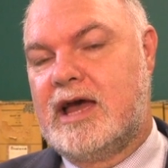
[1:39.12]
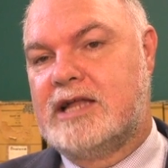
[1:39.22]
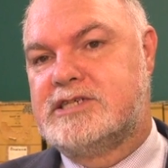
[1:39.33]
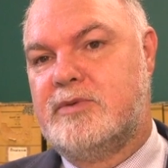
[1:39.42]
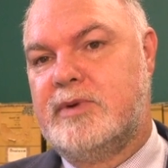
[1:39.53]

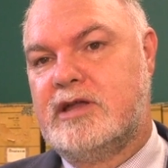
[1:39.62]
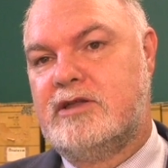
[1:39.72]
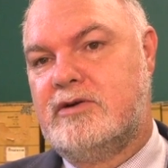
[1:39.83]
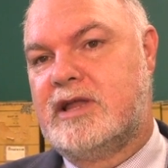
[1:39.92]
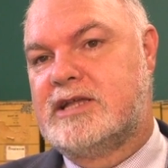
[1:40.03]
And so we can
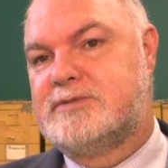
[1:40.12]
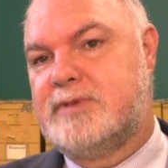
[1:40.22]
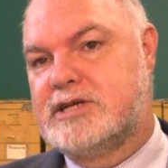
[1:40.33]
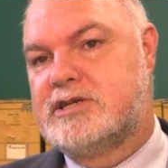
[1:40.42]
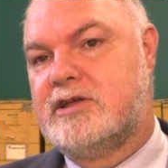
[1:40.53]
do that
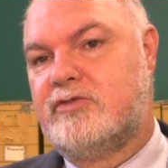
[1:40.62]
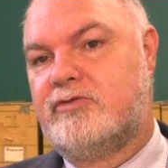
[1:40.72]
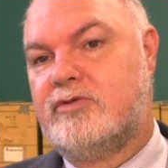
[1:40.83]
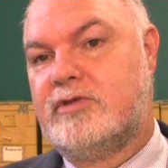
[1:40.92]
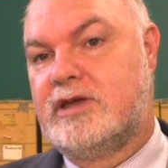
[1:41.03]
especially
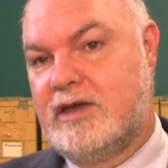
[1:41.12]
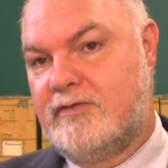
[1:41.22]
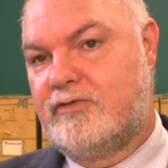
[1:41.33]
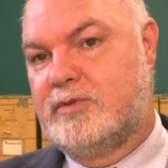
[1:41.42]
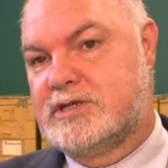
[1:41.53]
through the
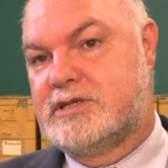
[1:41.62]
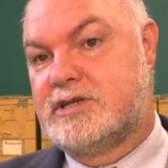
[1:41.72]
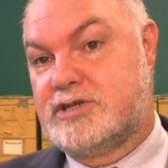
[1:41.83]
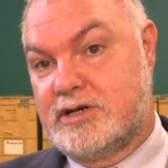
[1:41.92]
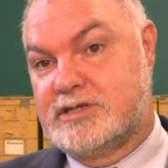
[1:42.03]
gift which the
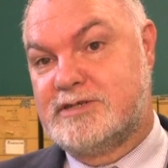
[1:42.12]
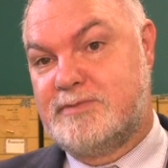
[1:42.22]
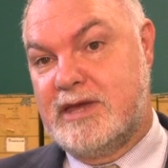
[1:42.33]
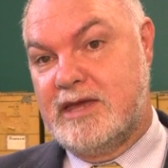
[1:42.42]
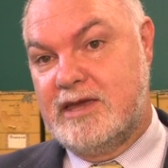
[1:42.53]
church has
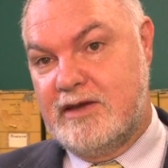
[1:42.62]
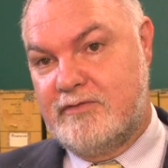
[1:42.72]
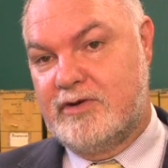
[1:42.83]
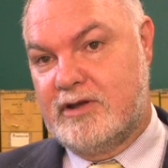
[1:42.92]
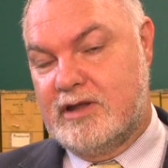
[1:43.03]
been
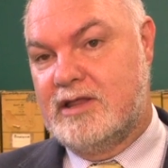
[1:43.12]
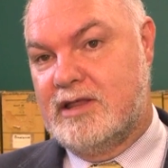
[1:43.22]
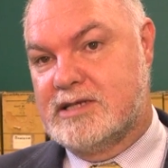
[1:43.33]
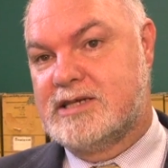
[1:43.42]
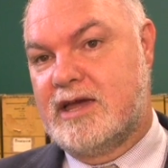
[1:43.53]
given in
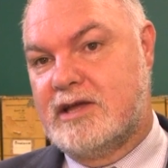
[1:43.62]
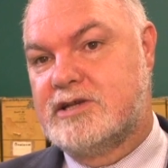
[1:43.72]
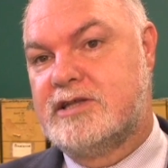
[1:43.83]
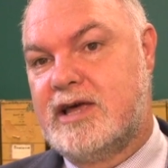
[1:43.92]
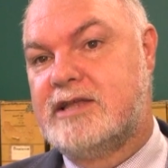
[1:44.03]
this
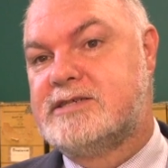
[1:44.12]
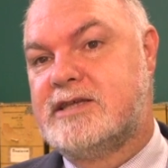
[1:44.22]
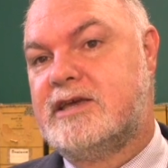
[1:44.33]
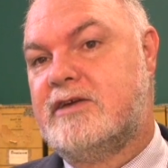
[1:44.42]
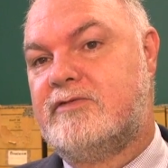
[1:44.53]
age, and that is
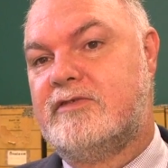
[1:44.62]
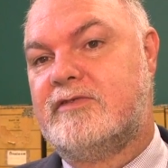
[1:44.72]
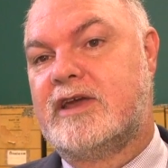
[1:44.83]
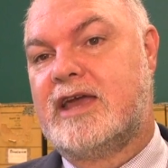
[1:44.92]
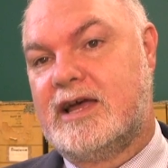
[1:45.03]
the gift of
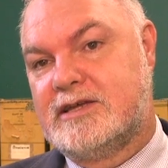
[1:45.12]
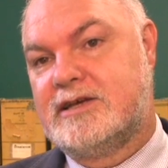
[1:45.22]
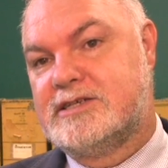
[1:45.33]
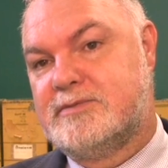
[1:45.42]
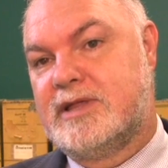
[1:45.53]
the
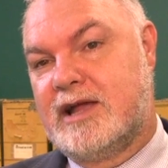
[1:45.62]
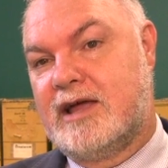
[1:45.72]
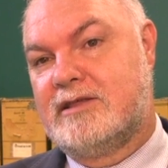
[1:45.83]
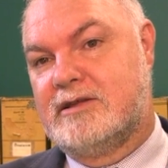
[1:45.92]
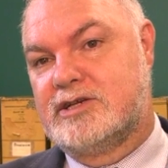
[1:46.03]
Catechism of the
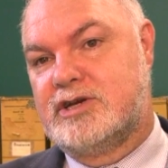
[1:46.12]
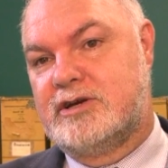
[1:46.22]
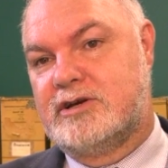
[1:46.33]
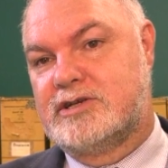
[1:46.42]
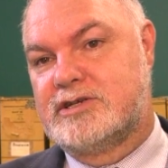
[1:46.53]
Catholic
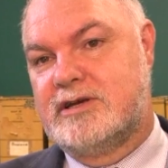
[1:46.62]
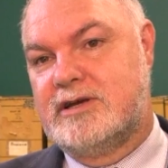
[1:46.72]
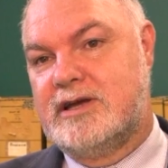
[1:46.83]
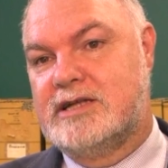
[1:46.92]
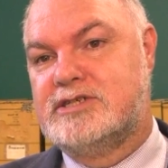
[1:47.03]
Church.
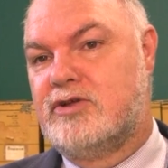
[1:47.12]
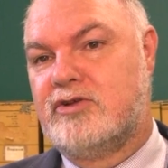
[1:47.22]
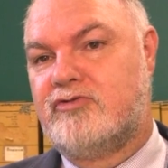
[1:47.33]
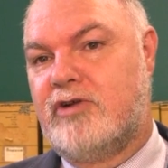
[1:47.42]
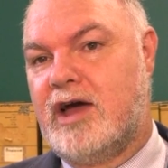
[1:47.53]
It's not
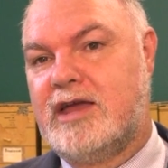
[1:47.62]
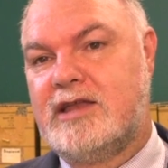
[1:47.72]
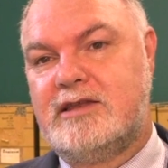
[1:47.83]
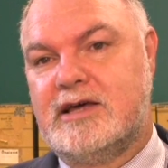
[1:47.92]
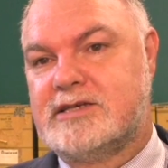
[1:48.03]
a dry,
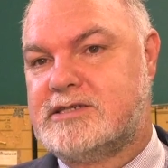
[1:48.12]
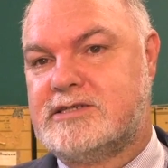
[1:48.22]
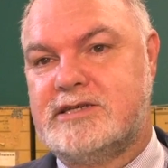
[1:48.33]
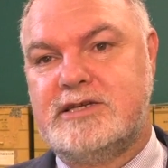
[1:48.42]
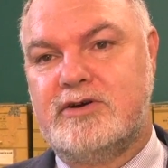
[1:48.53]

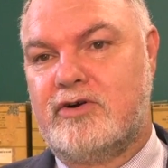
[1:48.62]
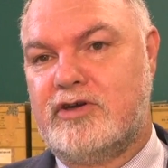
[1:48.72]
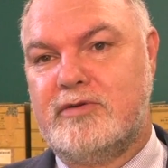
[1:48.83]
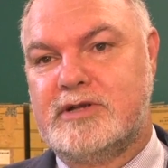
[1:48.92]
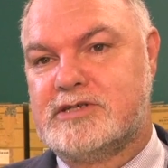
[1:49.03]
dusty
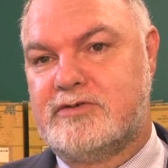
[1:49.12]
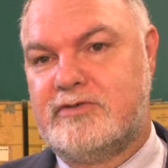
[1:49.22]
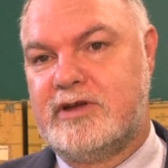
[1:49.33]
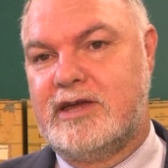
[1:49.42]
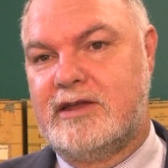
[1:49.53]
document to
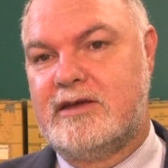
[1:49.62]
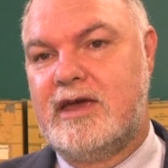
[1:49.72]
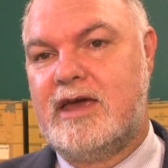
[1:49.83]
read.